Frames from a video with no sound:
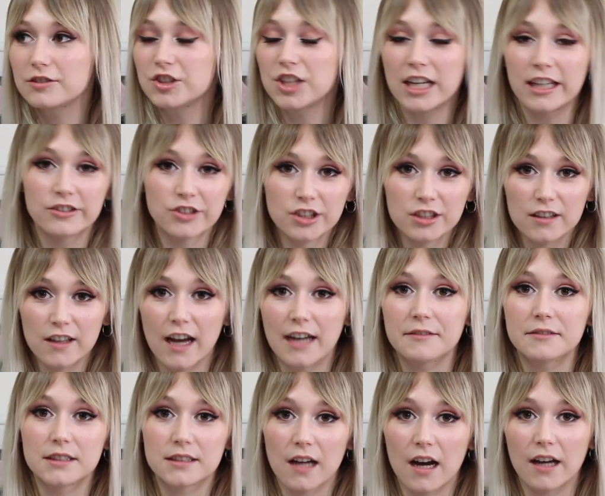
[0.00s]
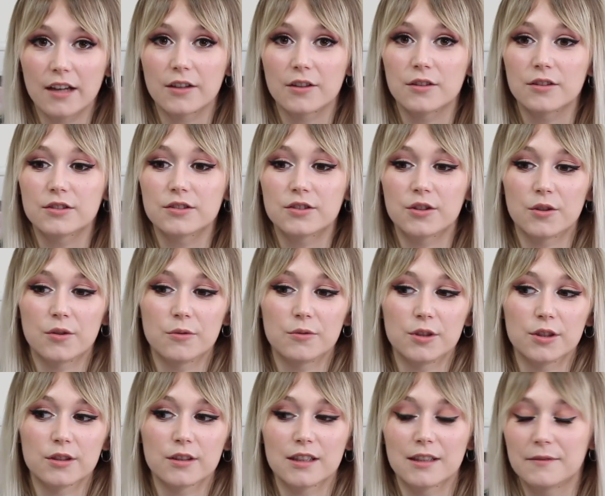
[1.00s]
change your lifestyle so
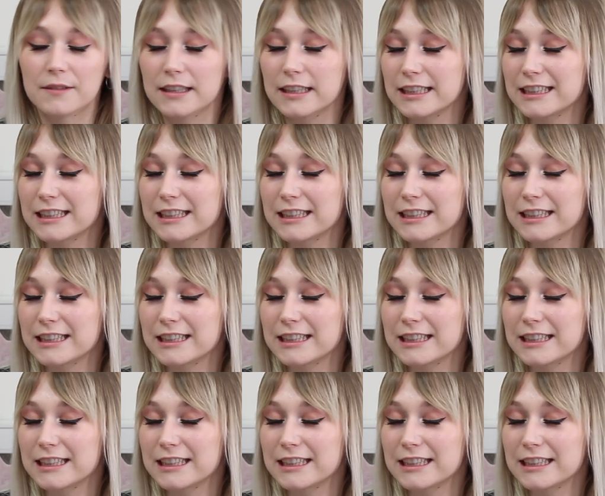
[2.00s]
your living